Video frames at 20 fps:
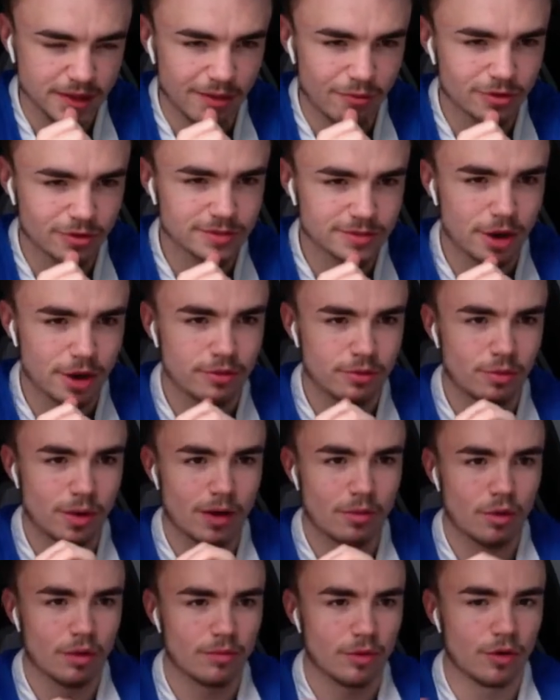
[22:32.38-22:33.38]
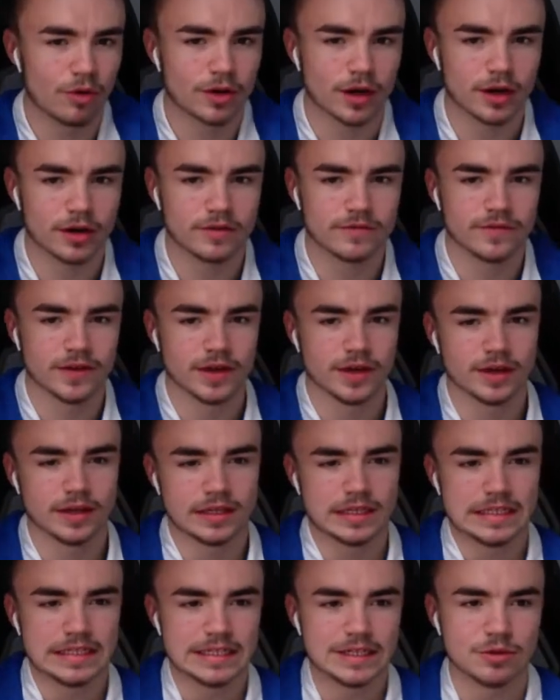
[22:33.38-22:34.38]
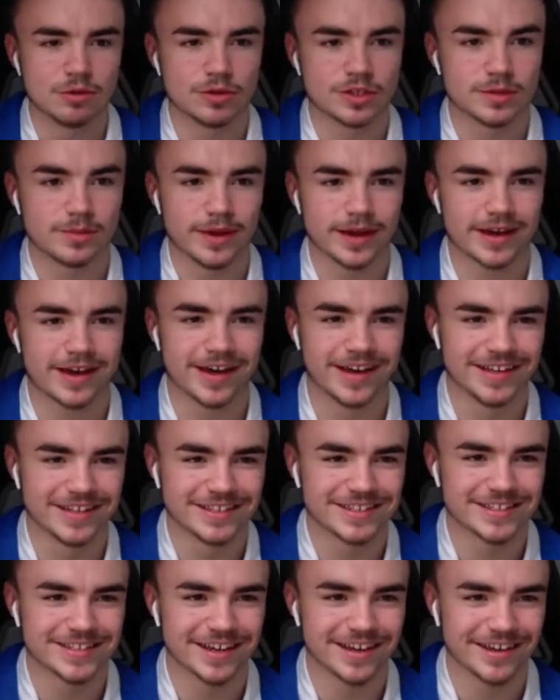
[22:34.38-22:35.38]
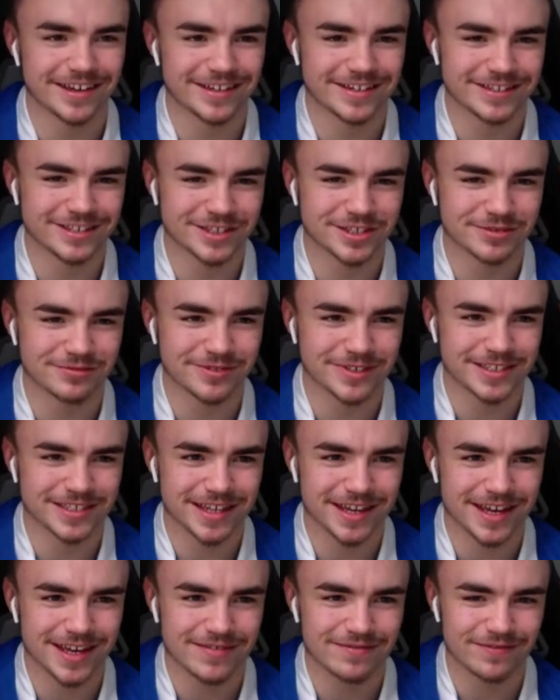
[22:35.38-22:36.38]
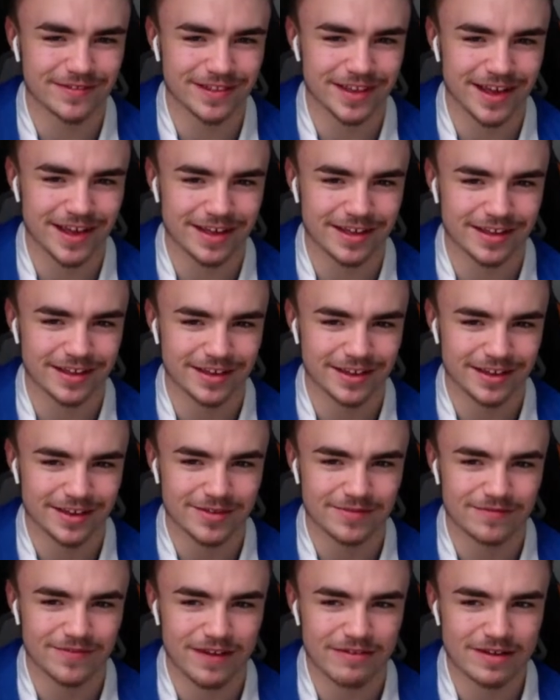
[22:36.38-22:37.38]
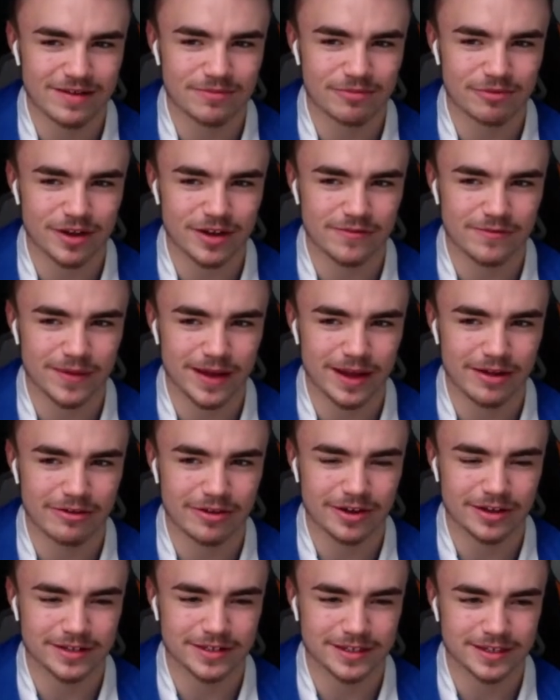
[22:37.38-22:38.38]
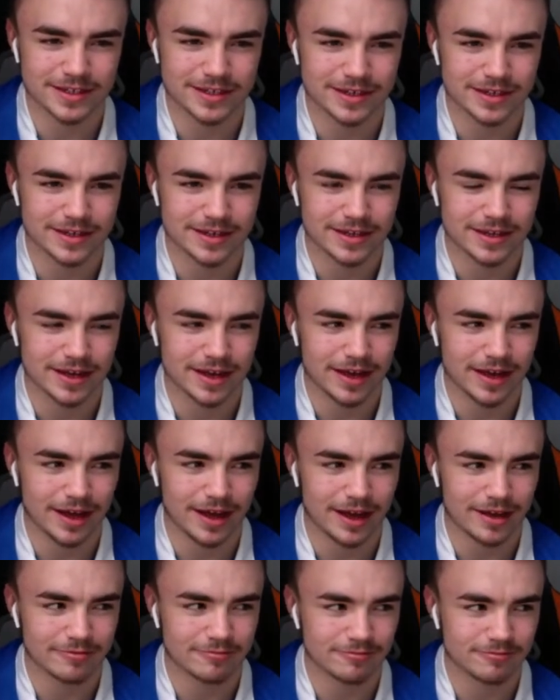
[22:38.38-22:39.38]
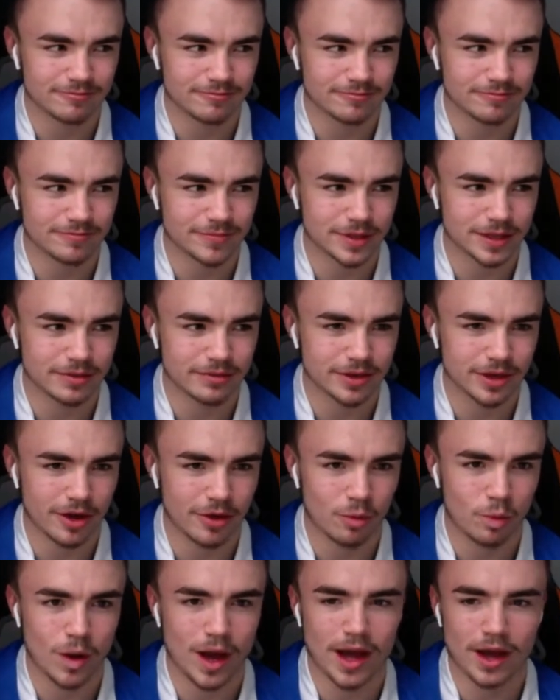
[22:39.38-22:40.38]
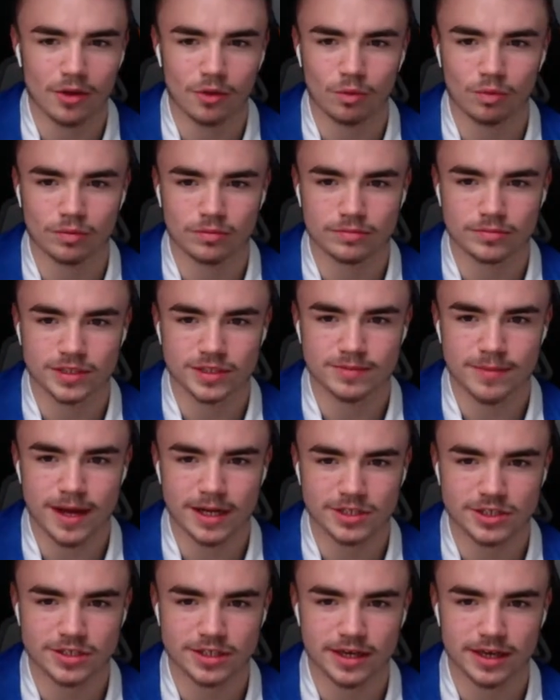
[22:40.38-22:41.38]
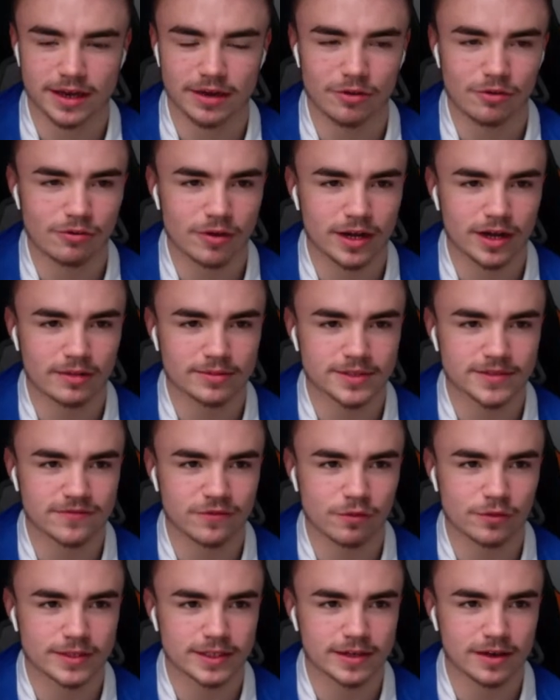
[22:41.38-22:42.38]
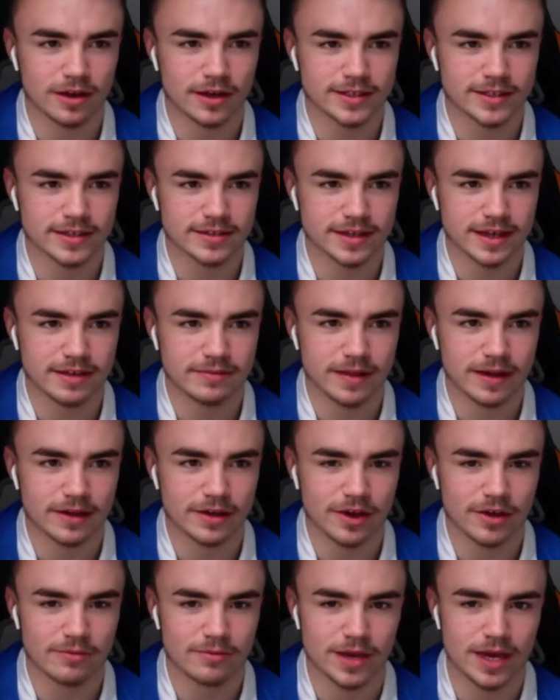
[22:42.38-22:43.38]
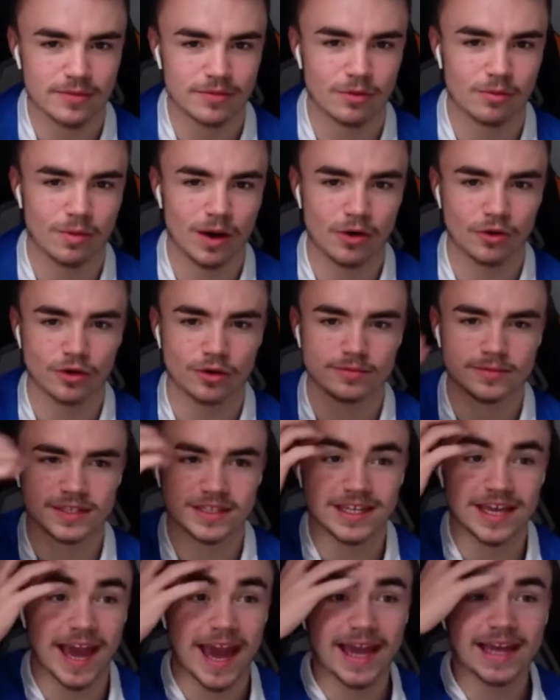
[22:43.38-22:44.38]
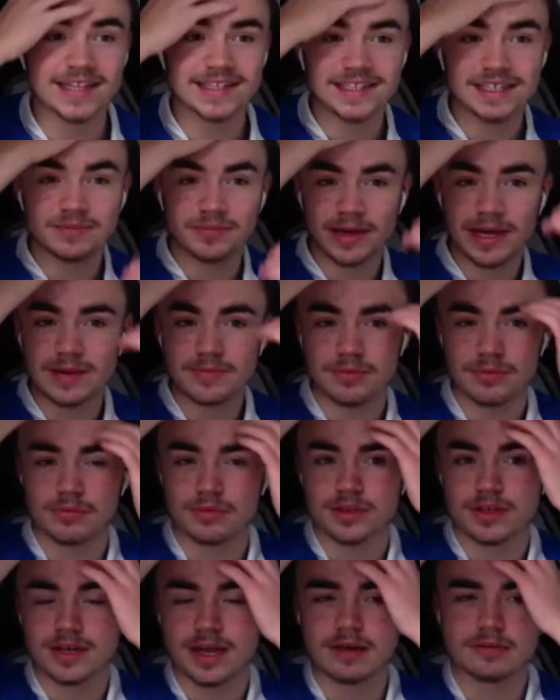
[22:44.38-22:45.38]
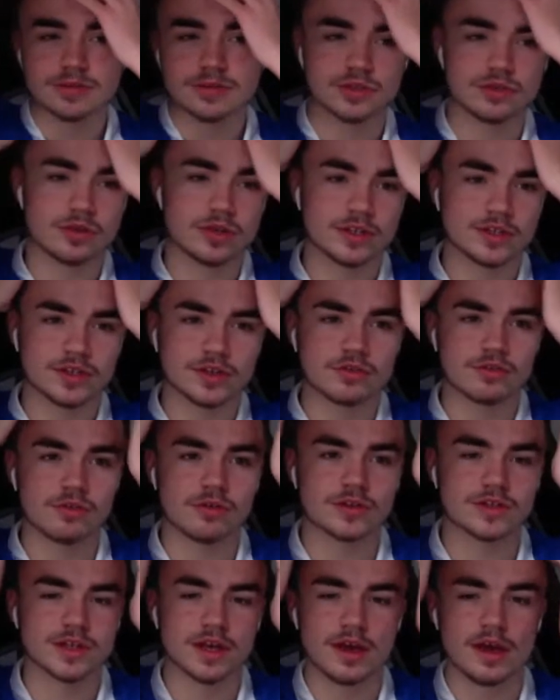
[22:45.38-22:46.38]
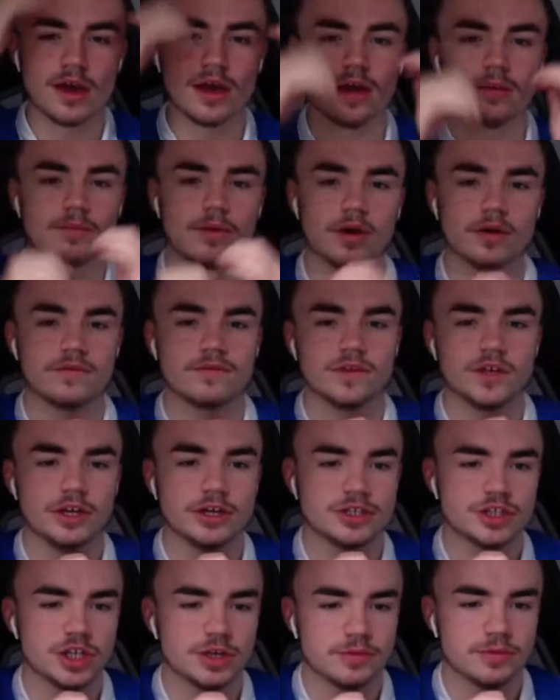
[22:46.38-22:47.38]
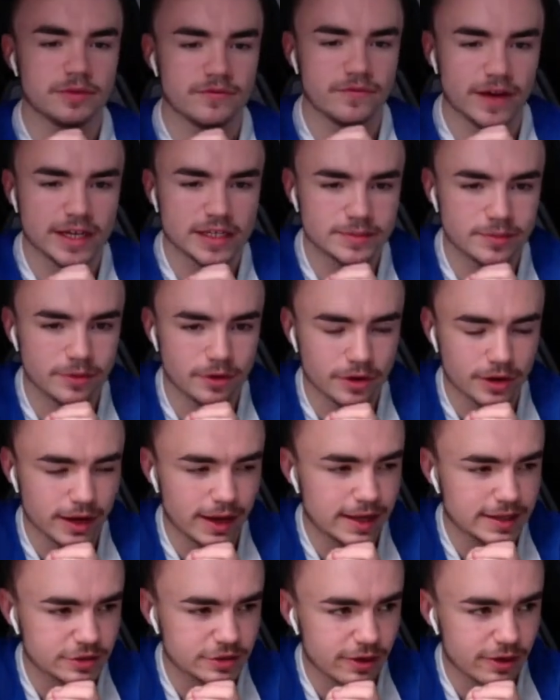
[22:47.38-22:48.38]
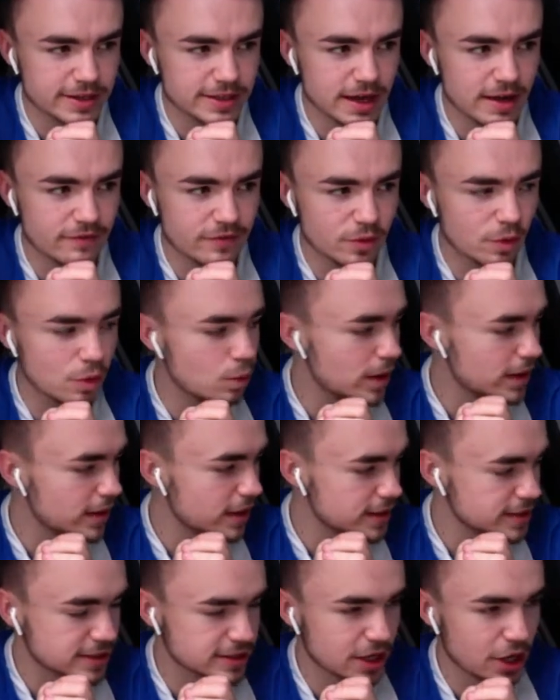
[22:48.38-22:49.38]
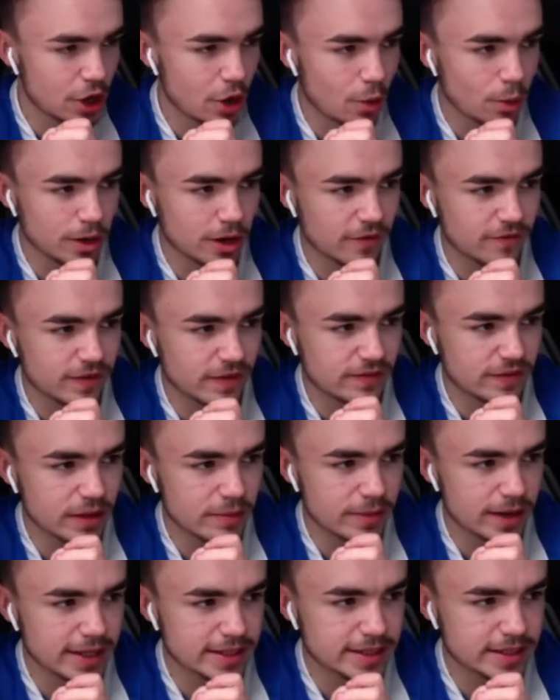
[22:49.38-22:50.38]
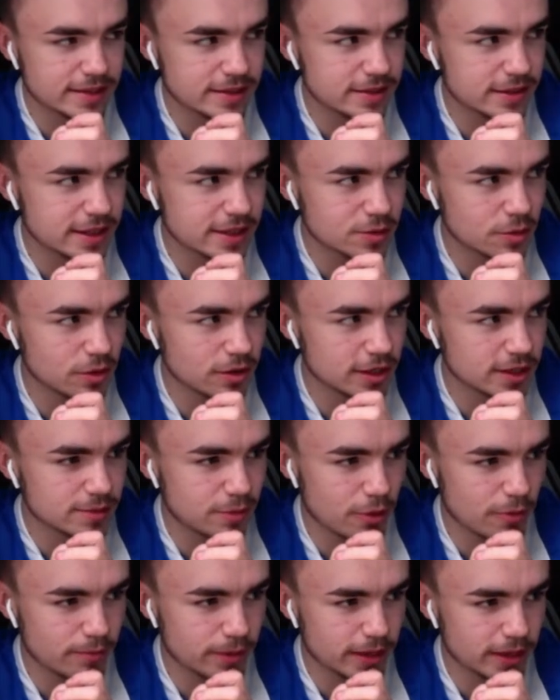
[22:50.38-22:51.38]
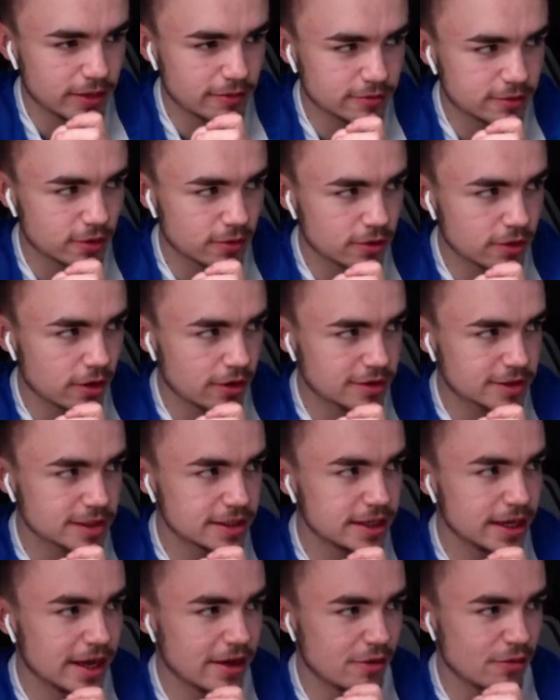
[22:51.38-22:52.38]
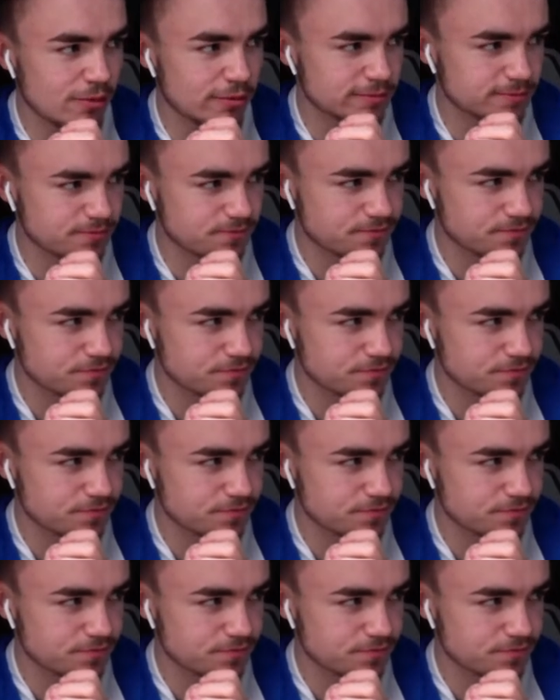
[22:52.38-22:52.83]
There was a moment where Watmore kind of was a bit concerned, should we say, for that very brief period. But there we go. Wow, smashed it. Already up to 40 likes. Let's keep that going, people. Welcome to the 80 people that now join us across both YouTube and Facebook. It's great to have you all with us. We are 15 minutes into this one. It's Pompey 0, Doncaster 0.